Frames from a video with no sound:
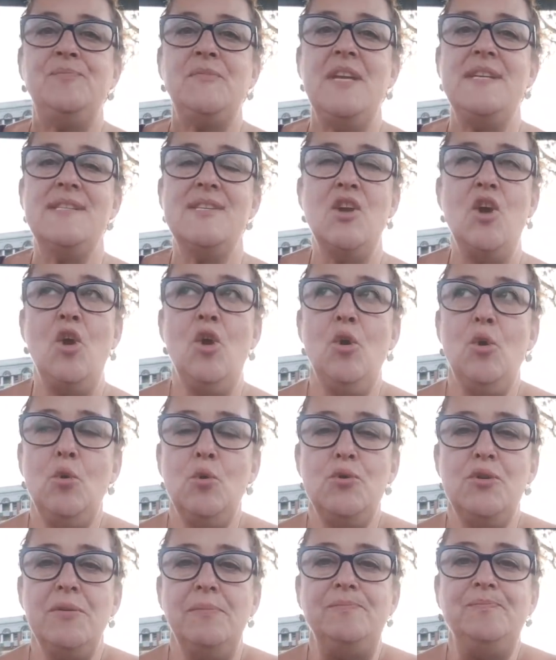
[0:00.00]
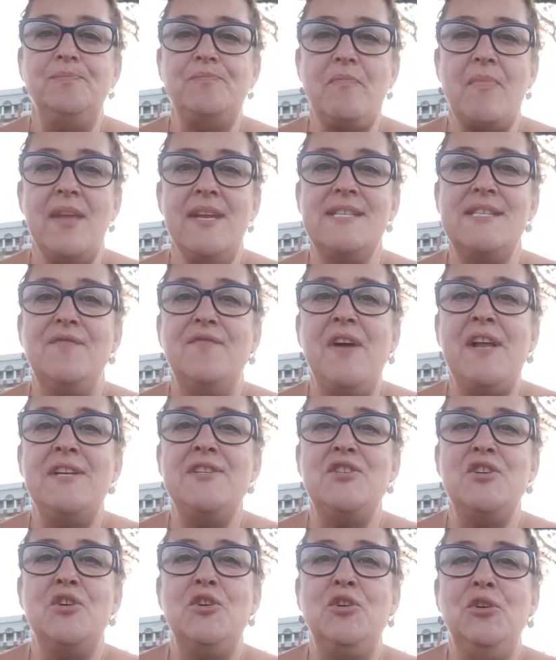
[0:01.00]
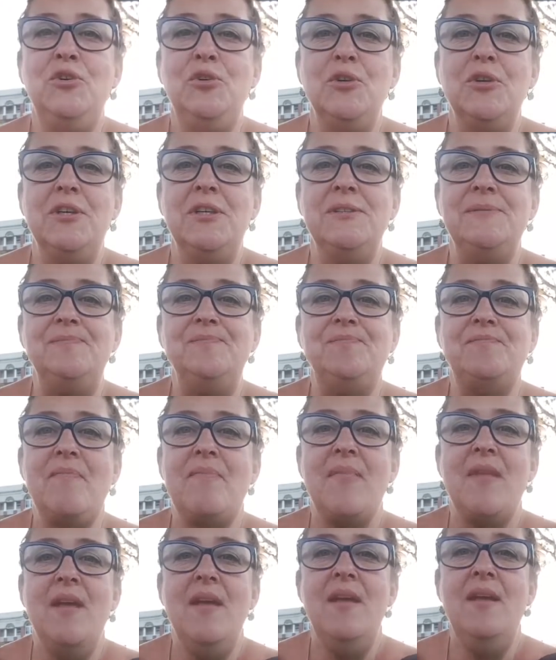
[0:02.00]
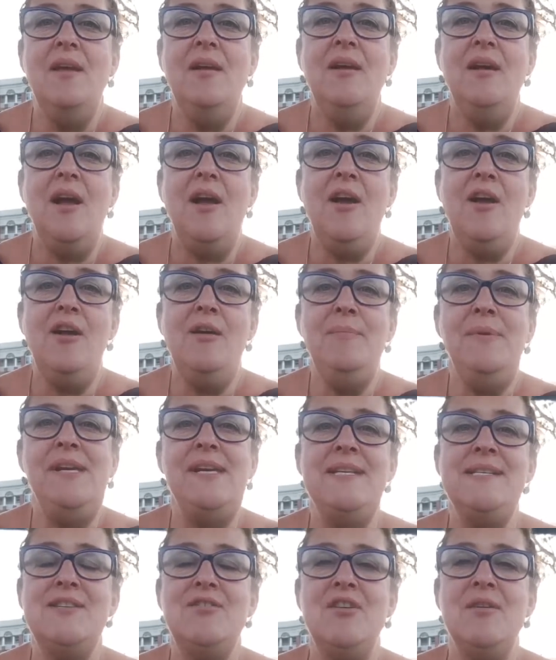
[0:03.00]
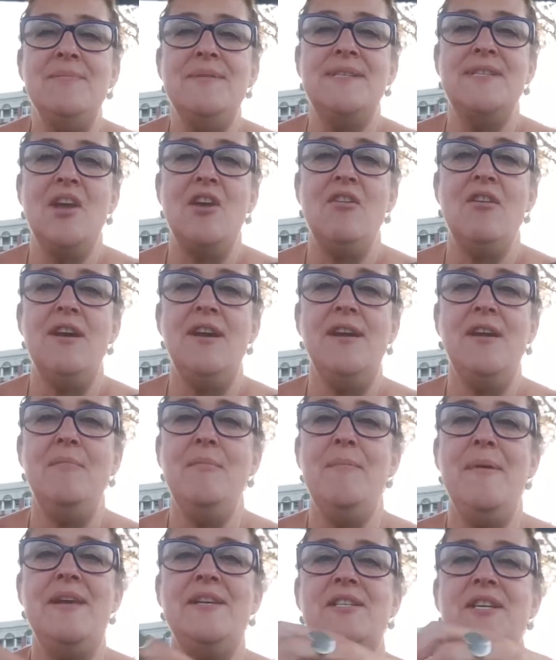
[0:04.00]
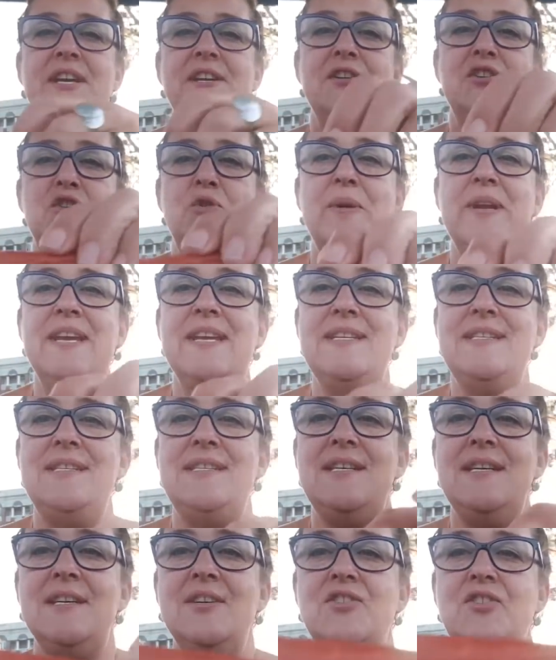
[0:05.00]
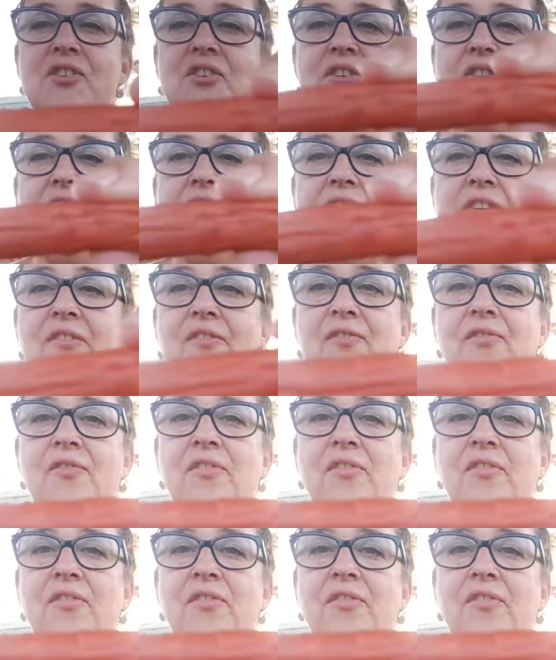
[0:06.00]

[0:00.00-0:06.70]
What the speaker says: It's called It's Fun to Cook. Oh, Melissa, I'm sorry. I'm about to eat a Twiggy stick too.